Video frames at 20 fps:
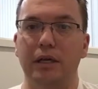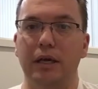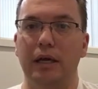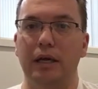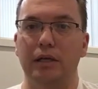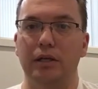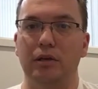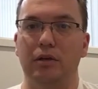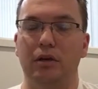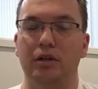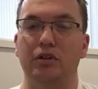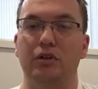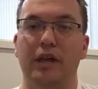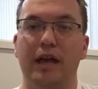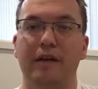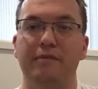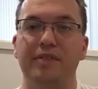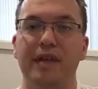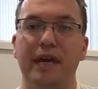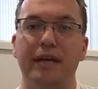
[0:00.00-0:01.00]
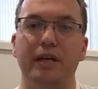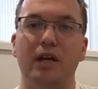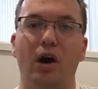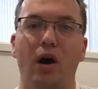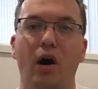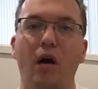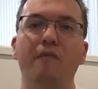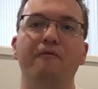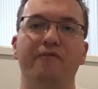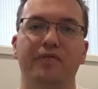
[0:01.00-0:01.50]
and you'll have that
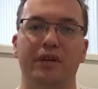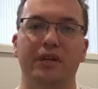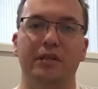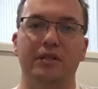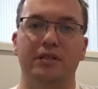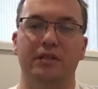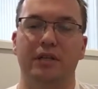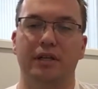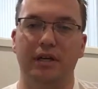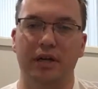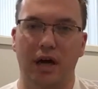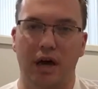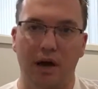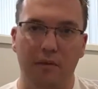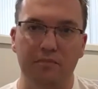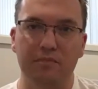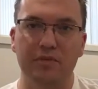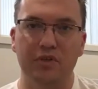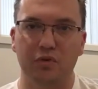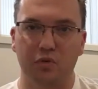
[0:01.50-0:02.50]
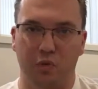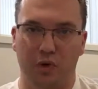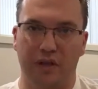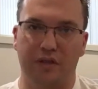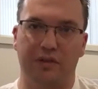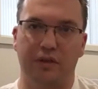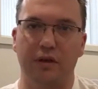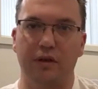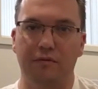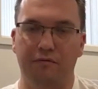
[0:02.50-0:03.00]
confidence that comes
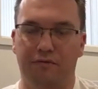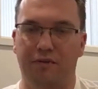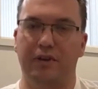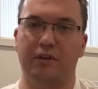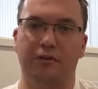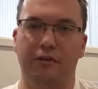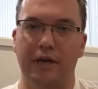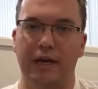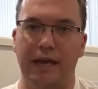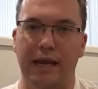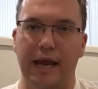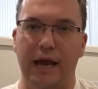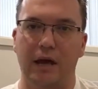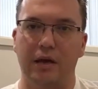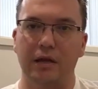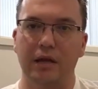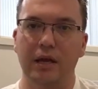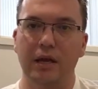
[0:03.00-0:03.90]
with figuring it out.